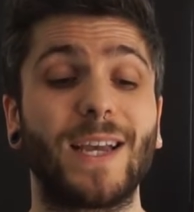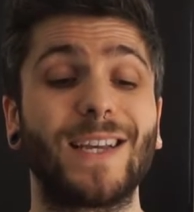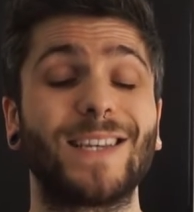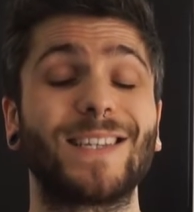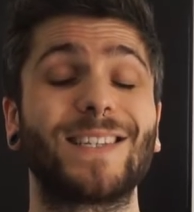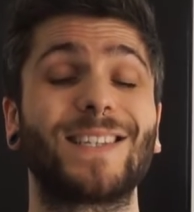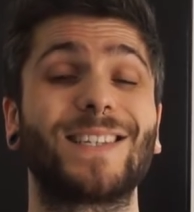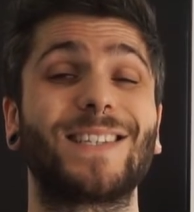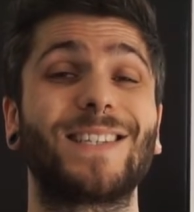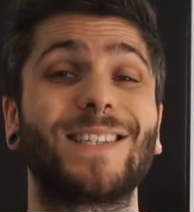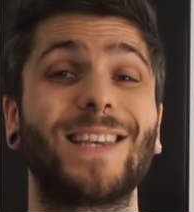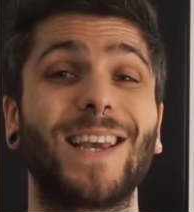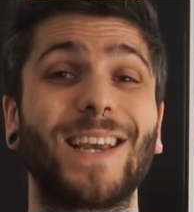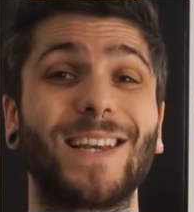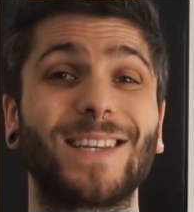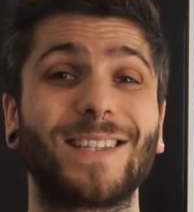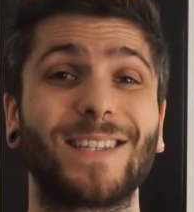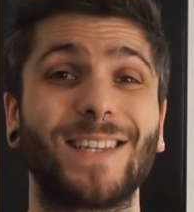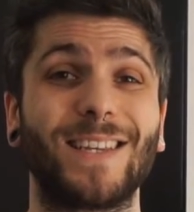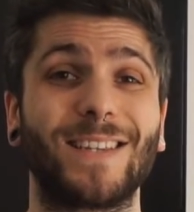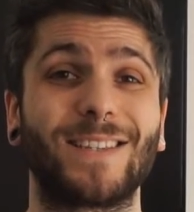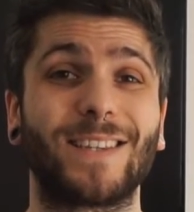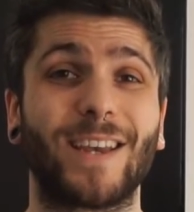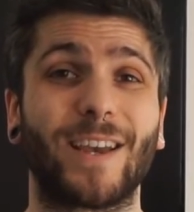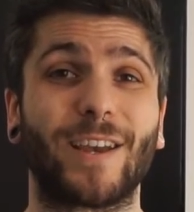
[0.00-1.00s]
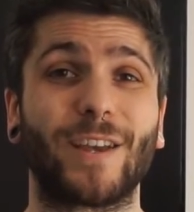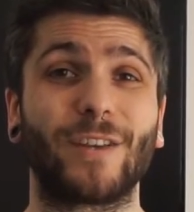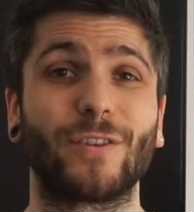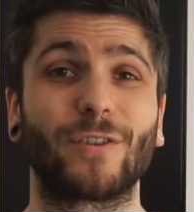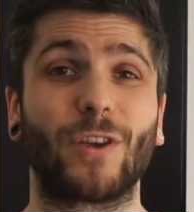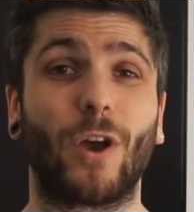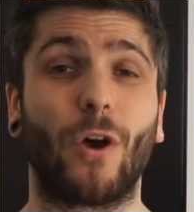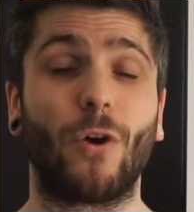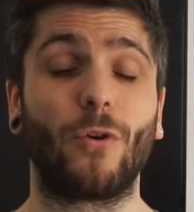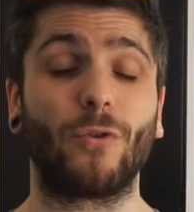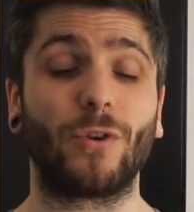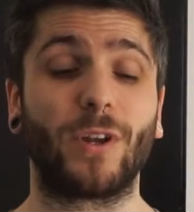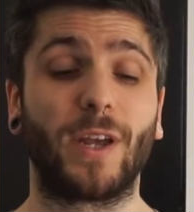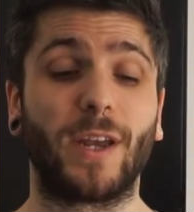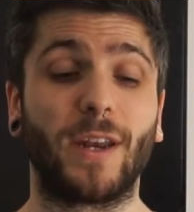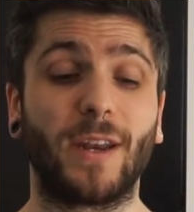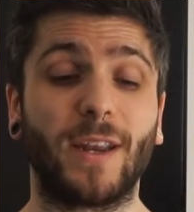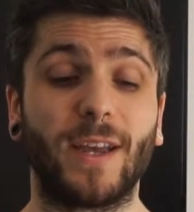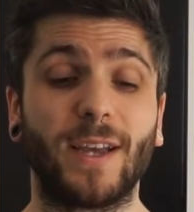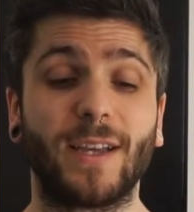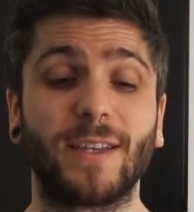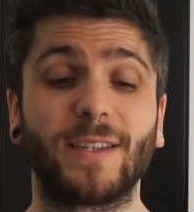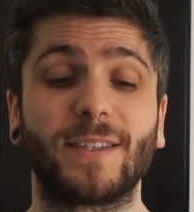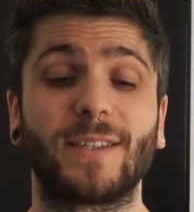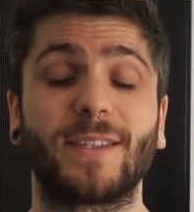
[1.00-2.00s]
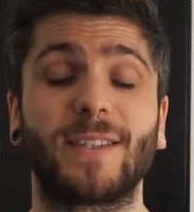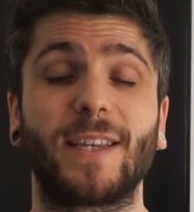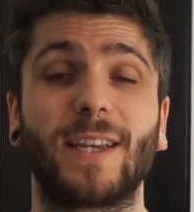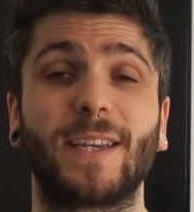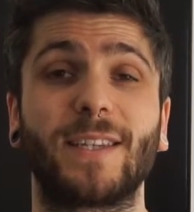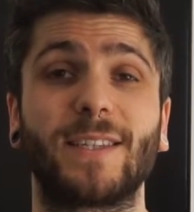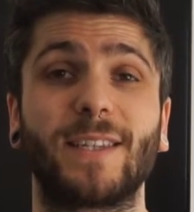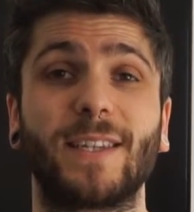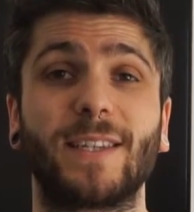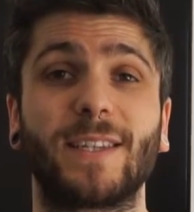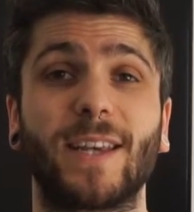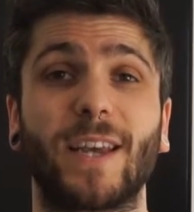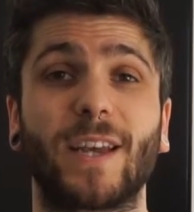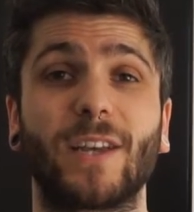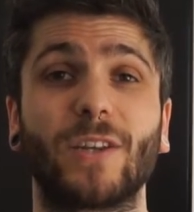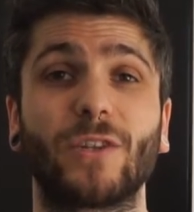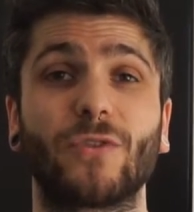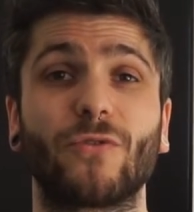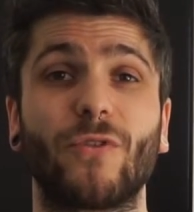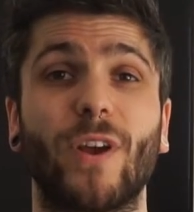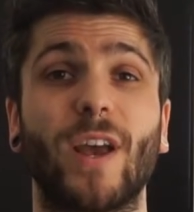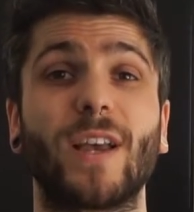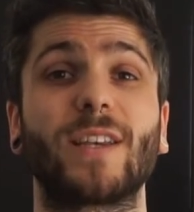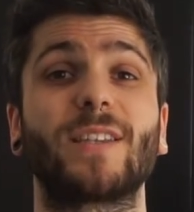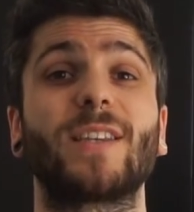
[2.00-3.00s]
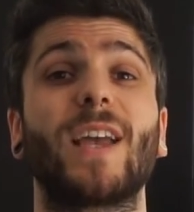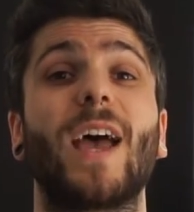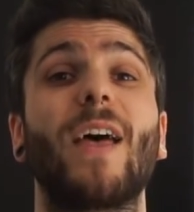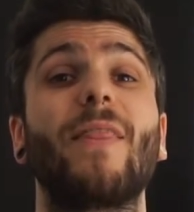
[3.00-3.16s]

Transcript: 60 seconds holding, 60 seconds rest,